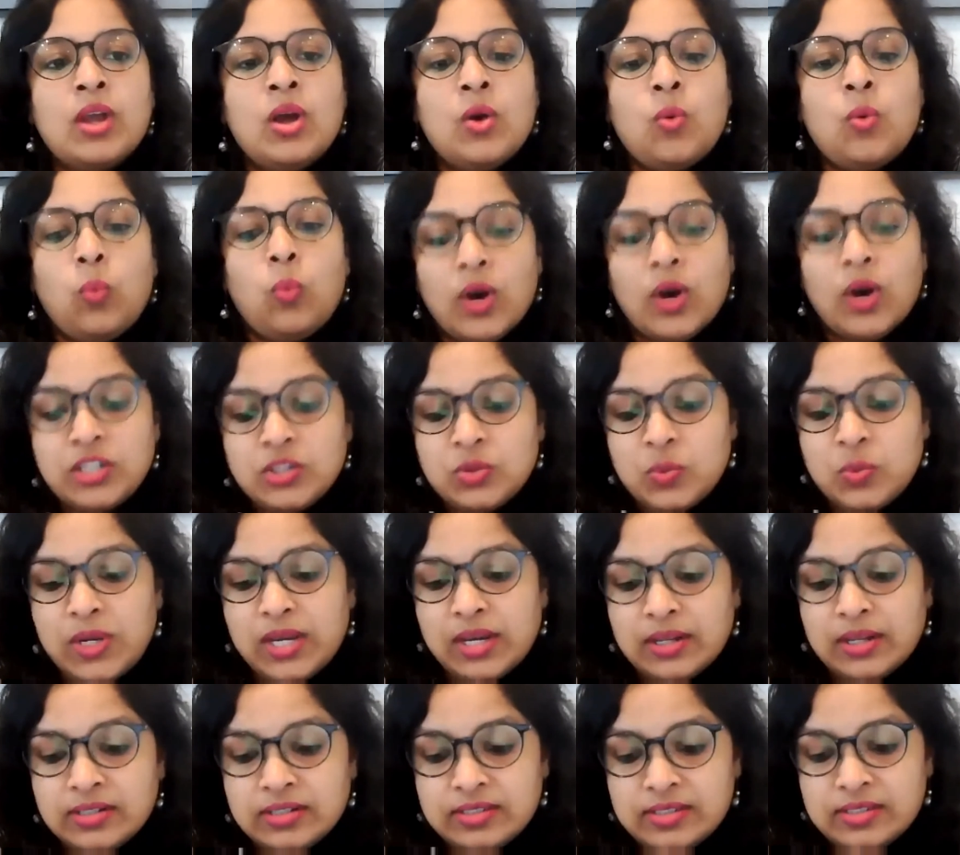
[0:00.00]
Once we
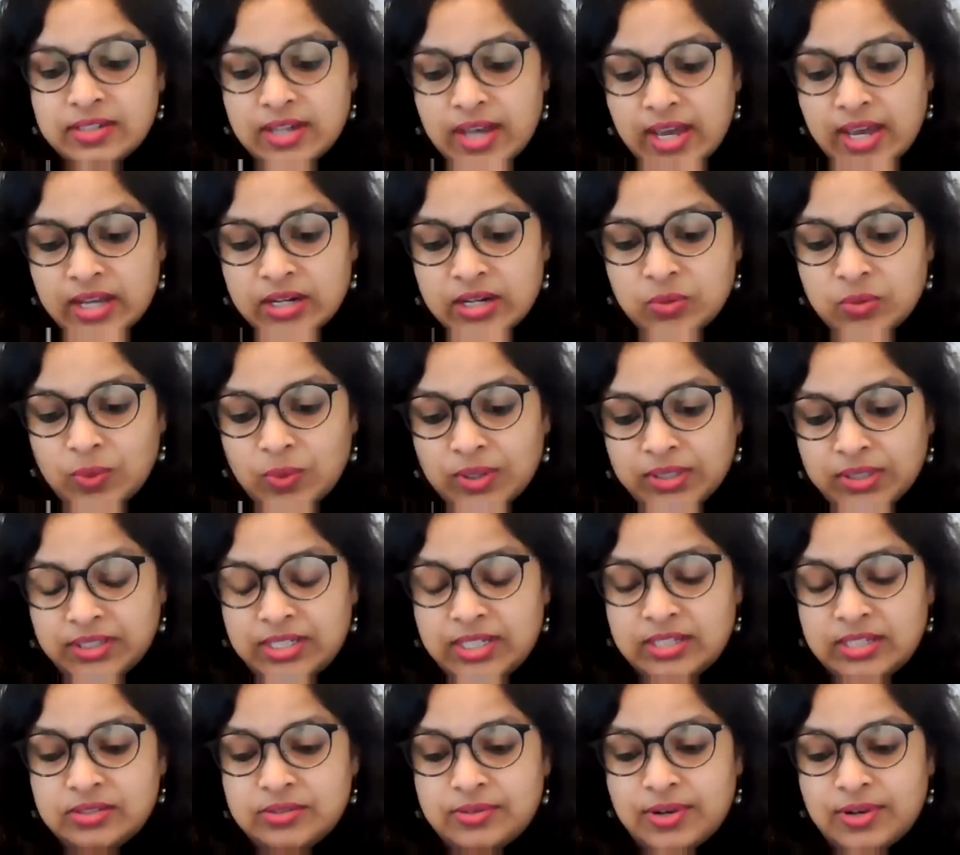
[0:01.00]
understand what
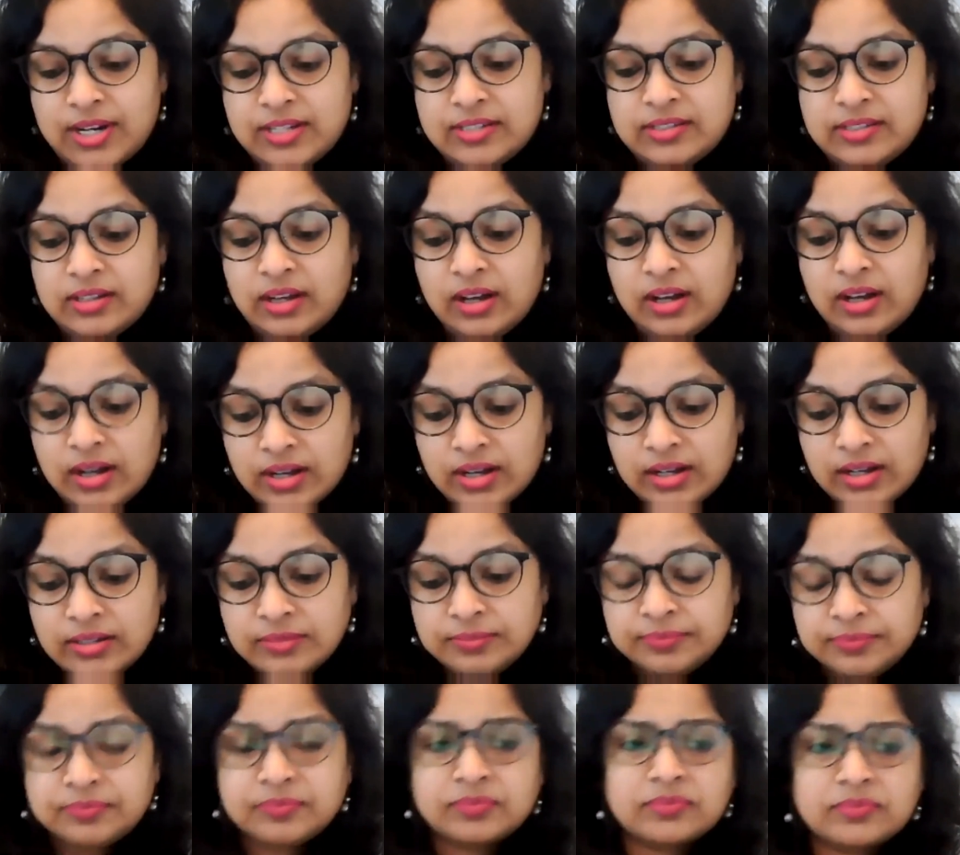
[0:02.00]
these rights are,
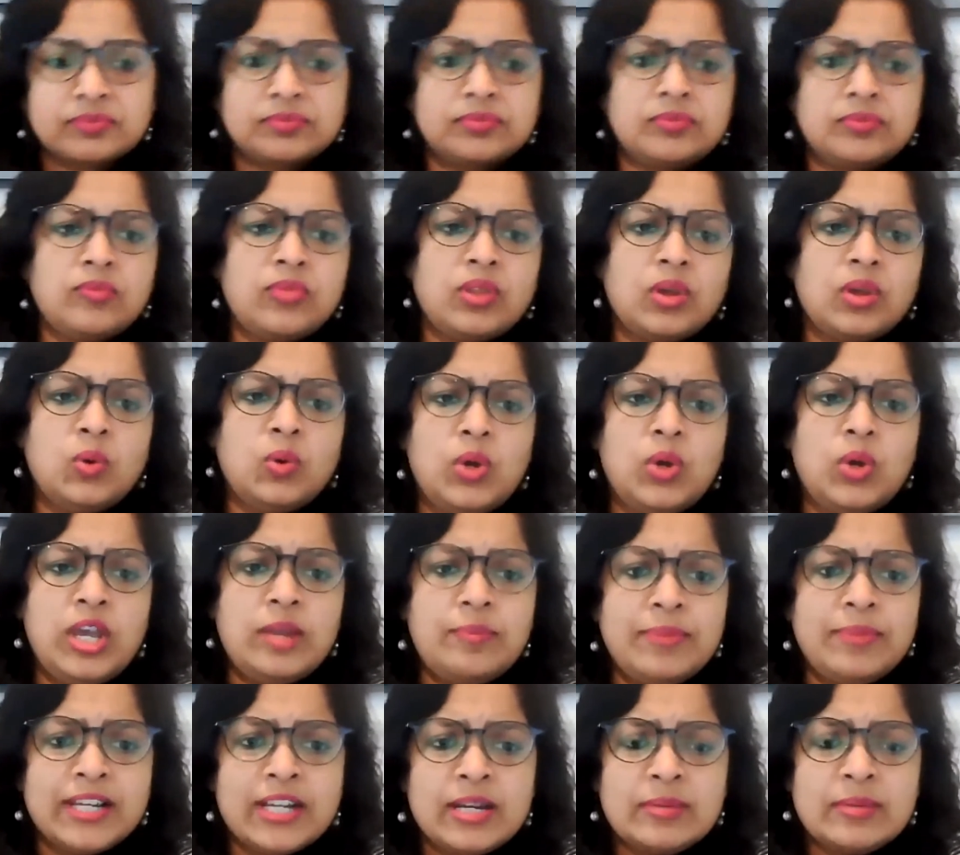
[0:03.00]
it
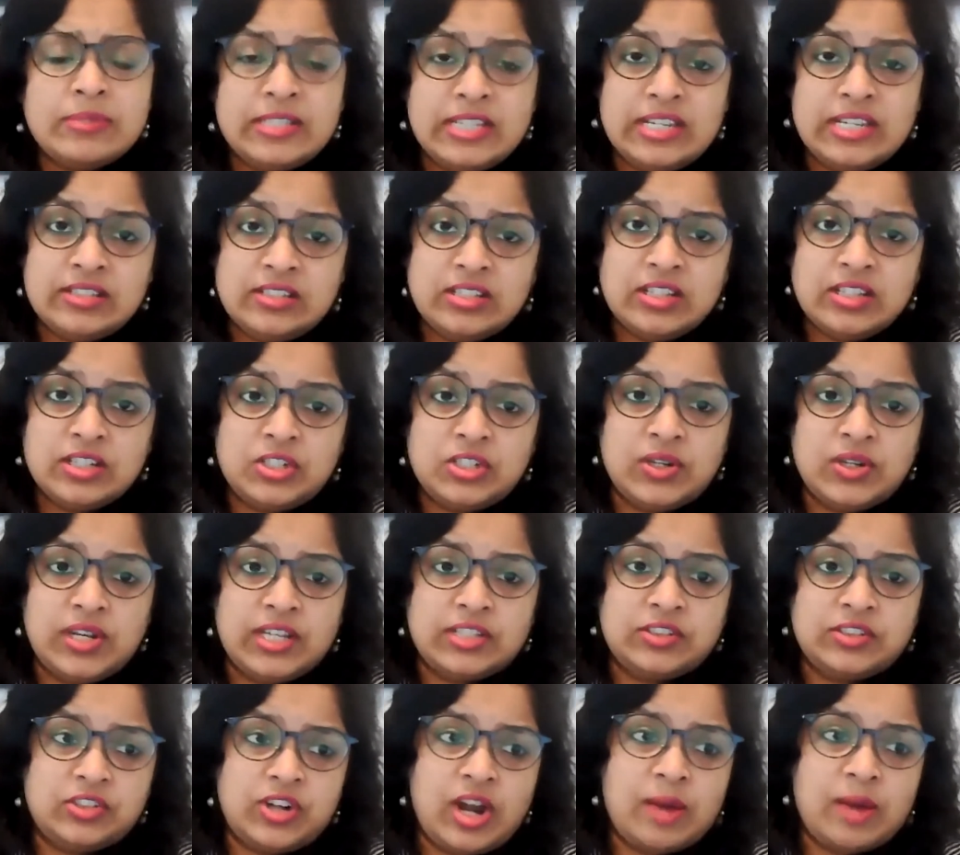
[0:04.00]
becomes easier to
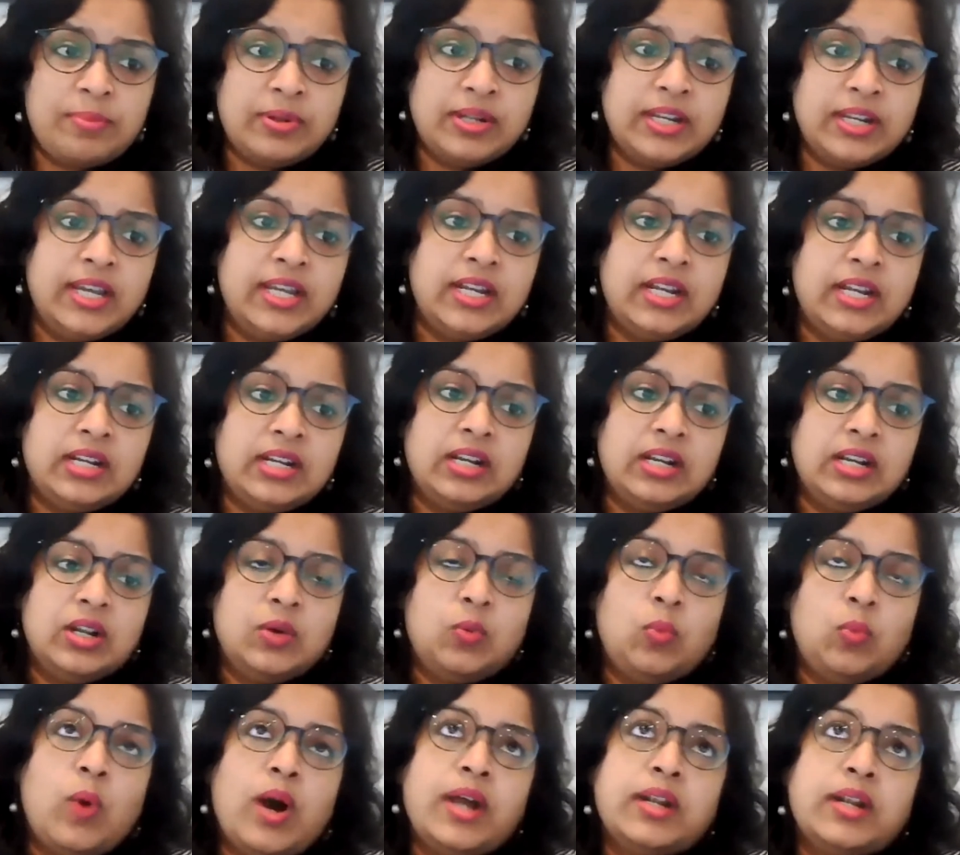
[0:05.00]
extrapolate
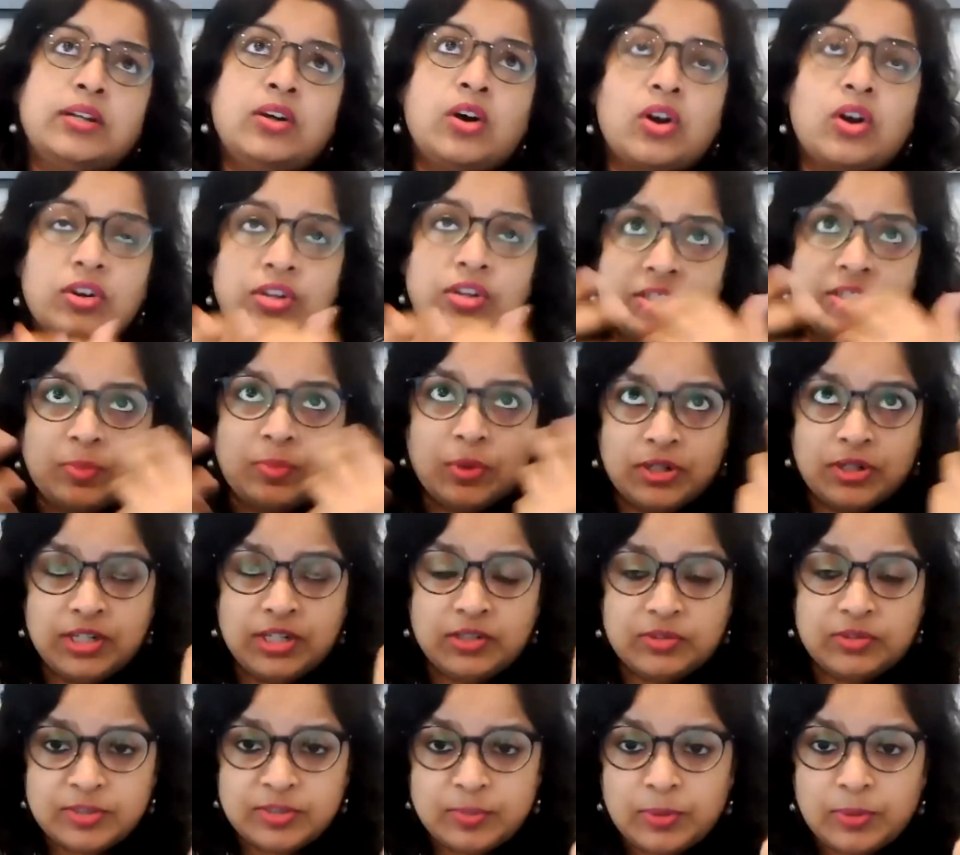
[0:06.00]
what corresponding
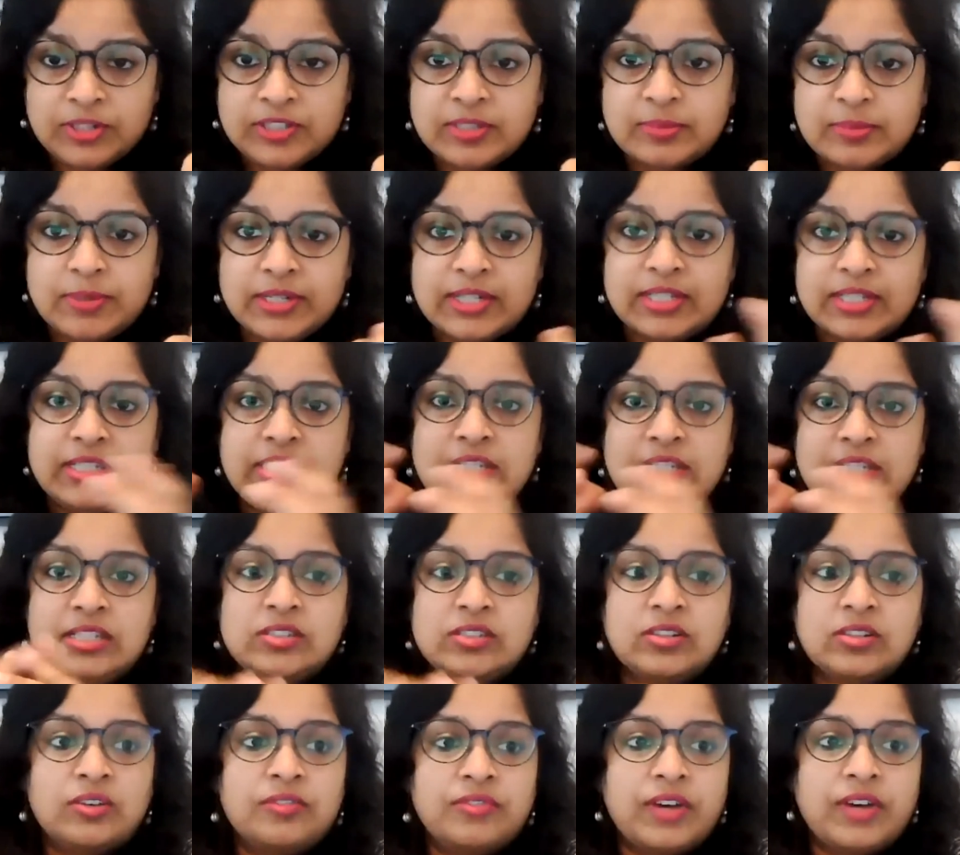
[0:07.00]
responsibilities
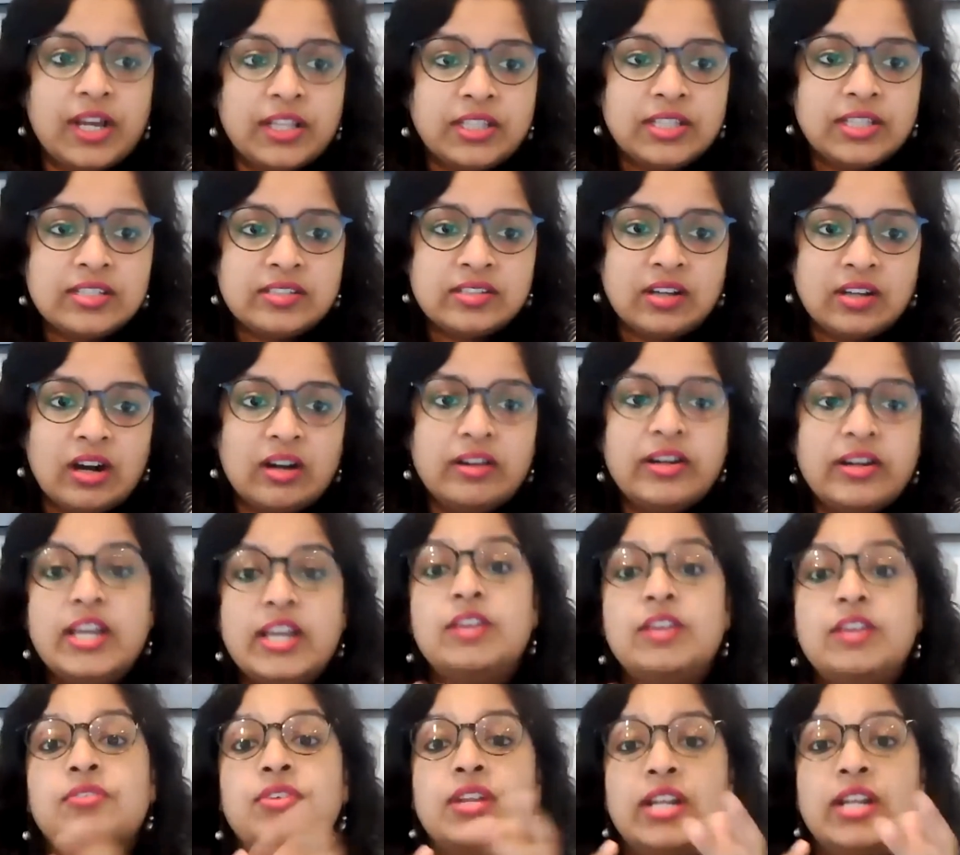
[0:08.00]
of others are
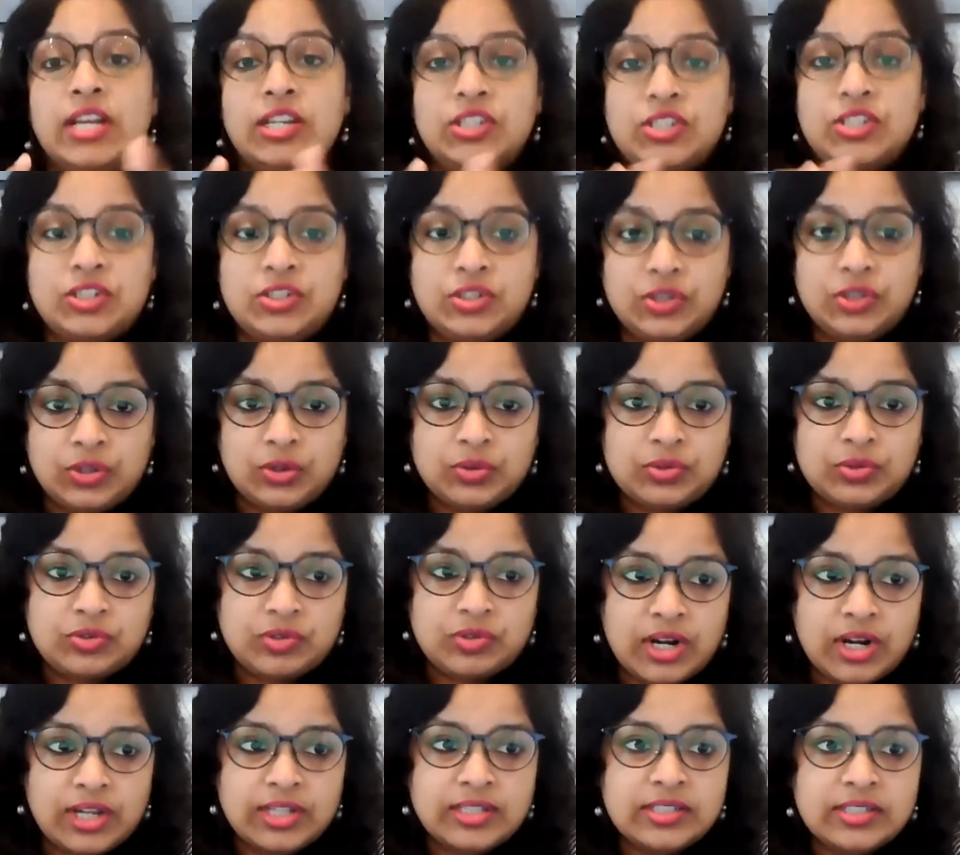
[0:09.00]
in relation to those
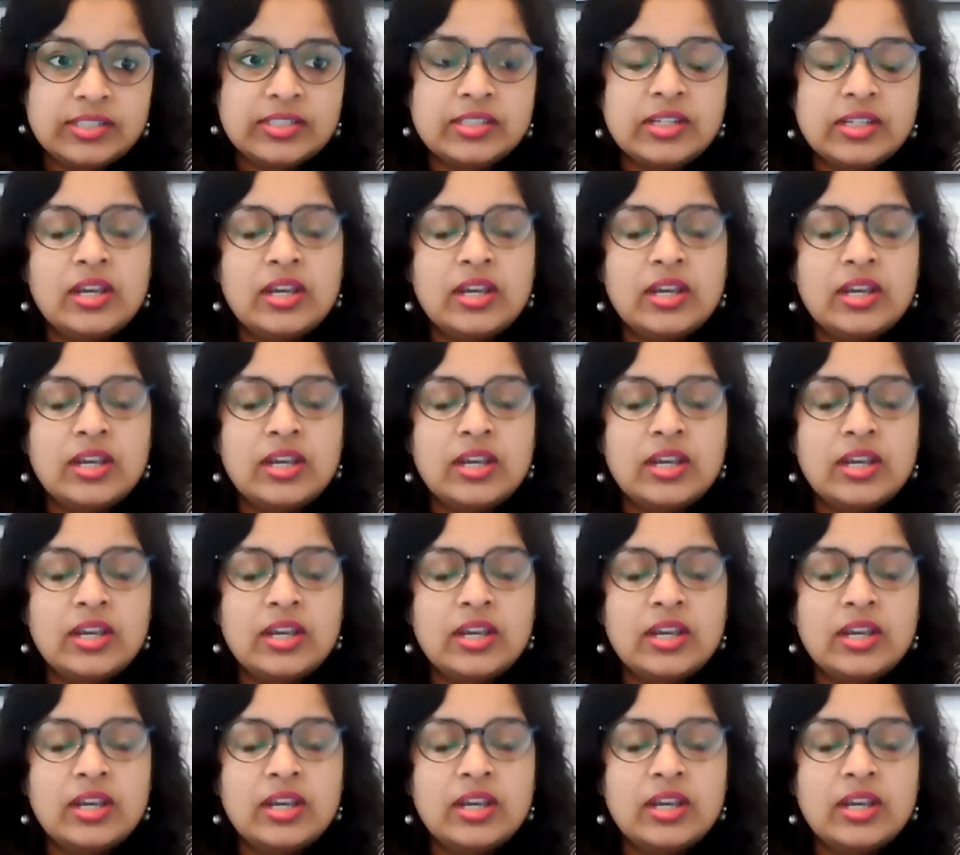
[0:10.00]
rights.